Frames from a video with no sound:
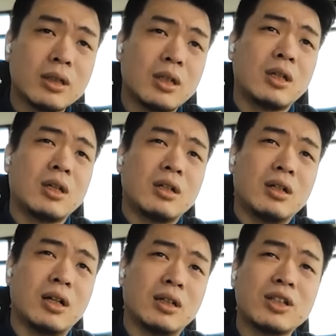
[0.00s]
Yeah.
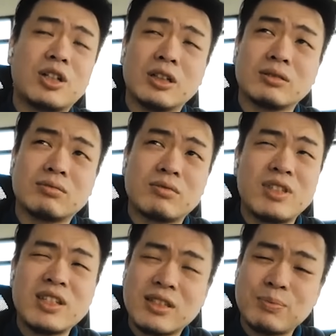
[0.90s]
Oh, they got
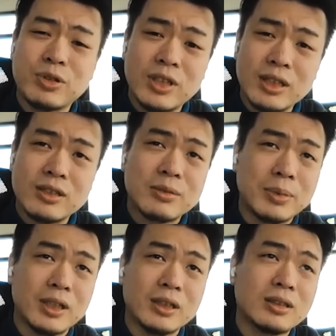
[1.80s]
decent products,
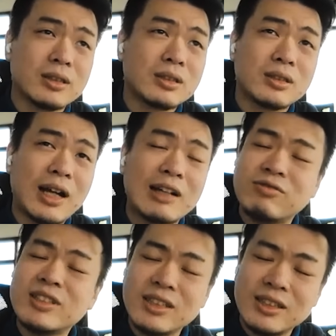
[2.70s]
but I
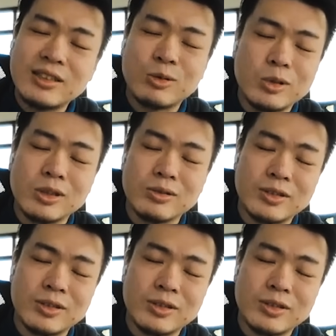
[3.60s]
really need Google to